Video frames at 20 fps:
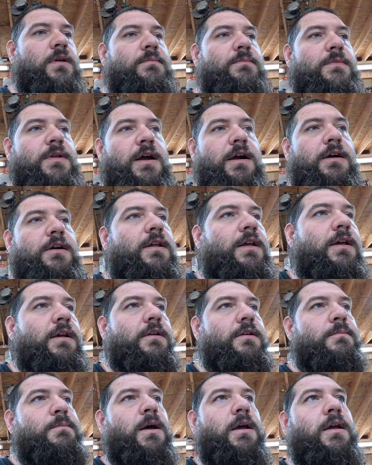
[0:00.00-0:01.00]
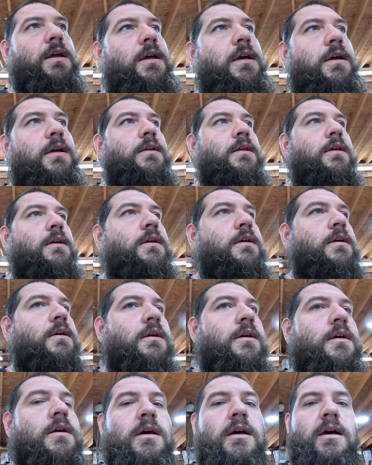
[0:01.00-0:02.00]
I'm tired of hitting my head.
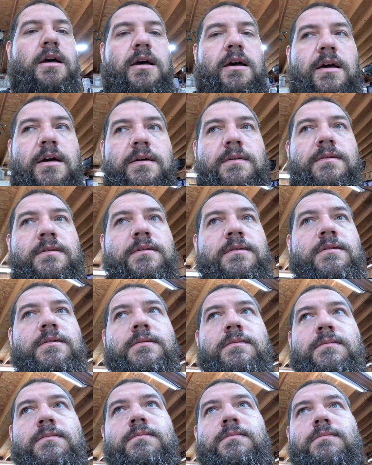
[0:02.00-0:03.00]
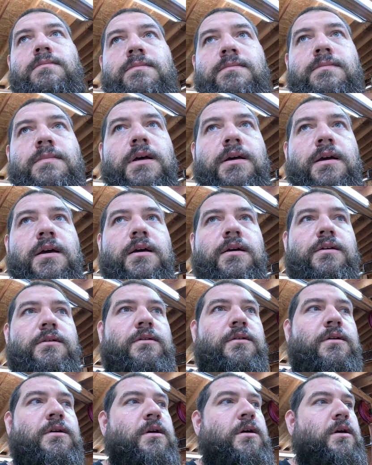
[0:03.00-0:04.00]
But yeah,
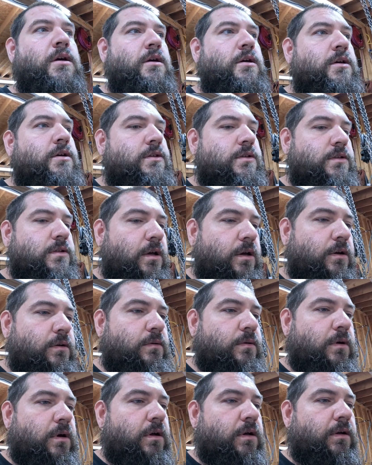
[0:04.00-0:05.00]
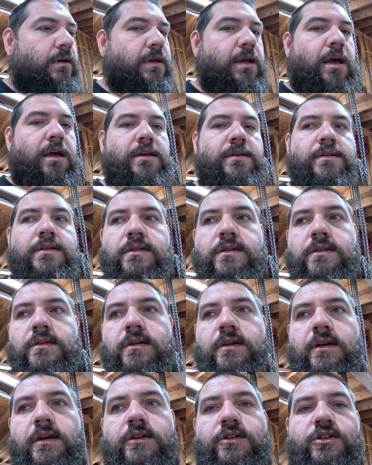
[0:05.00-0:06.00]
so guys,
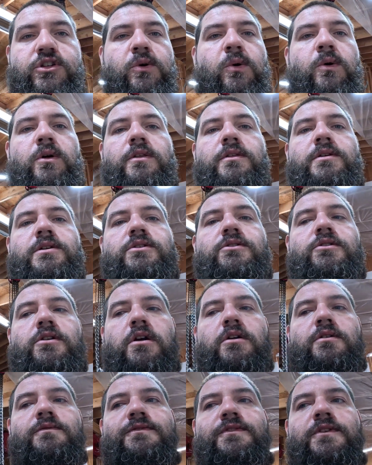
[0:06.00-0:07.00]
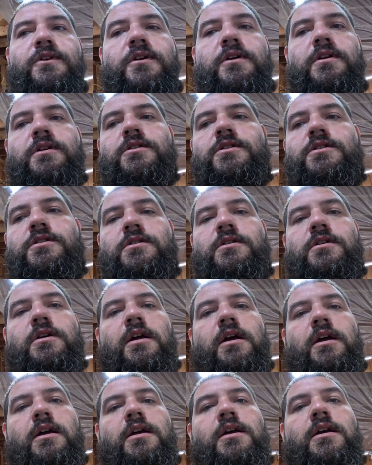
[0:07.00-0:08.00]
enjoy this drone footage,
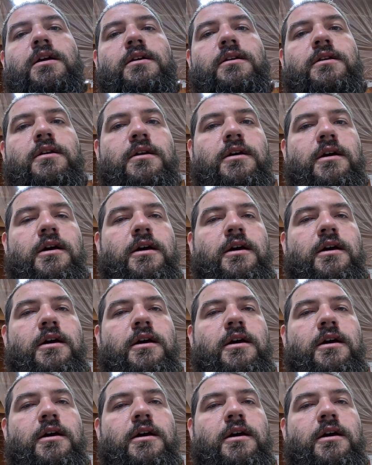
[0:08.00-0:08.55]
and